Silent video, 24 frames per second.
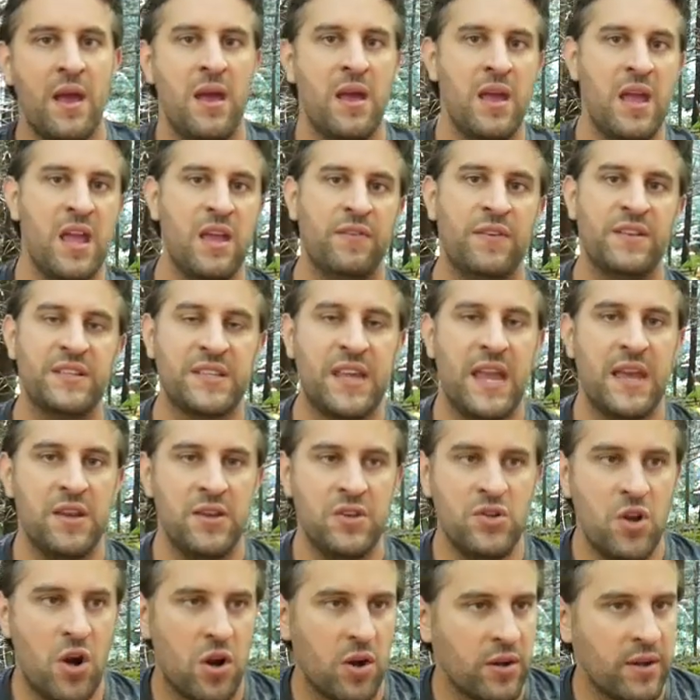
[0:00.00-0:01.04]
if it's getting
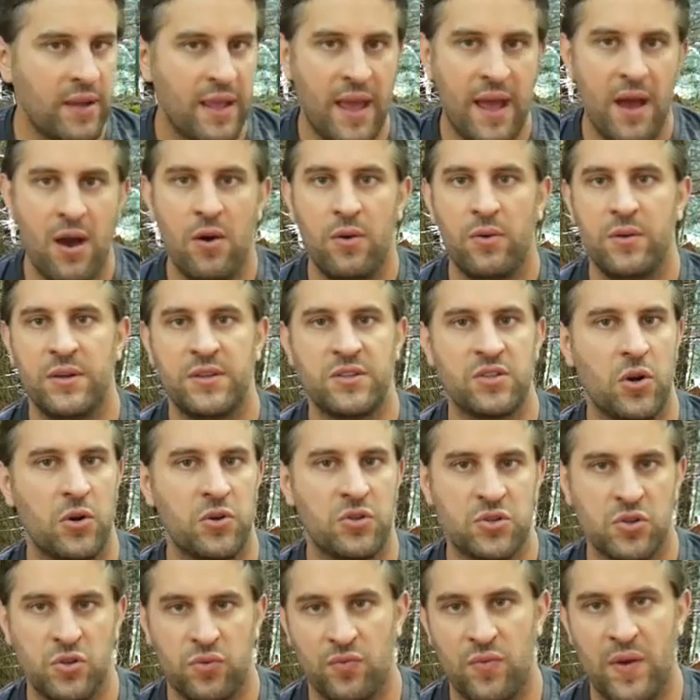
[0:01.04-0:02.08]
dark out, it starts
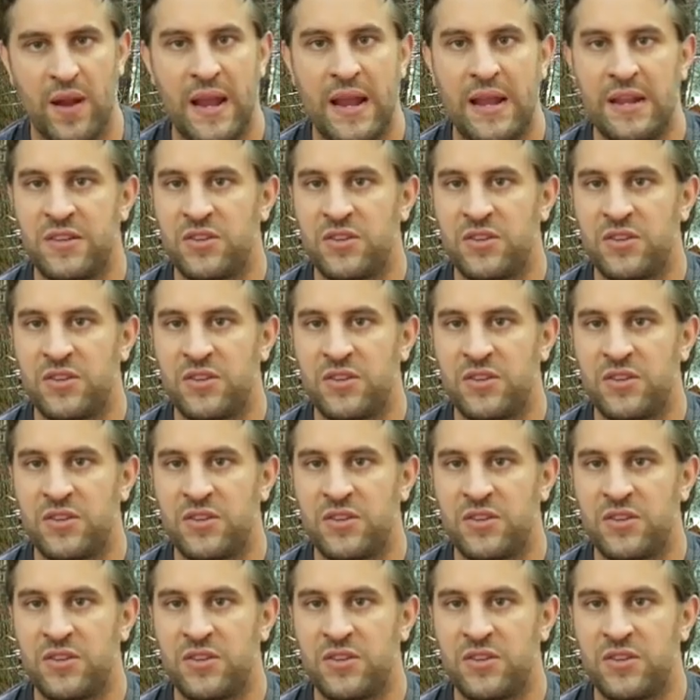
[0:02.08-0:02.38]
to rain,